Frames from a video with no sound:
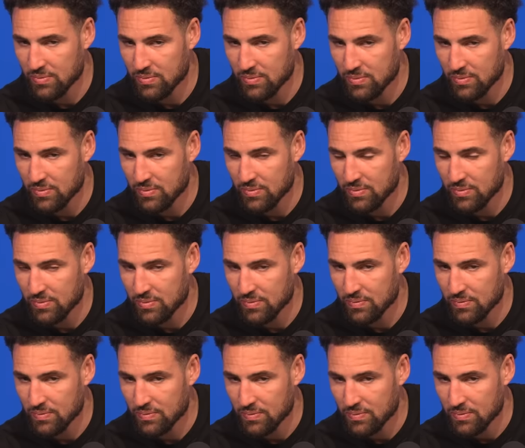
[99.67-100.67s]

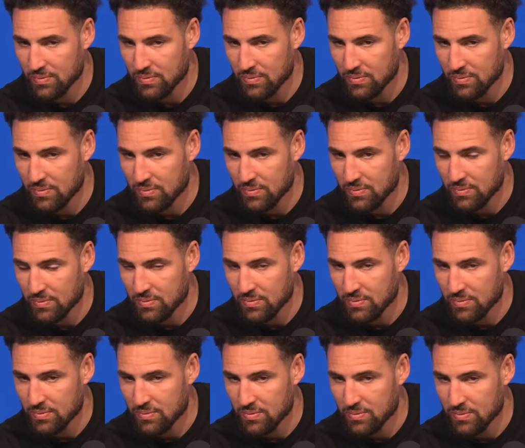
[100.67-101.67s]

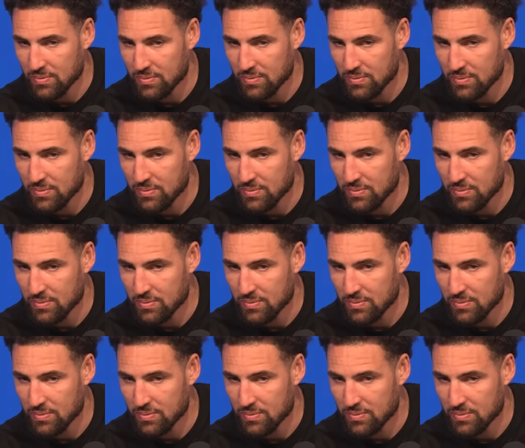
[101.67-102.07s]
No one is speaking in this clip.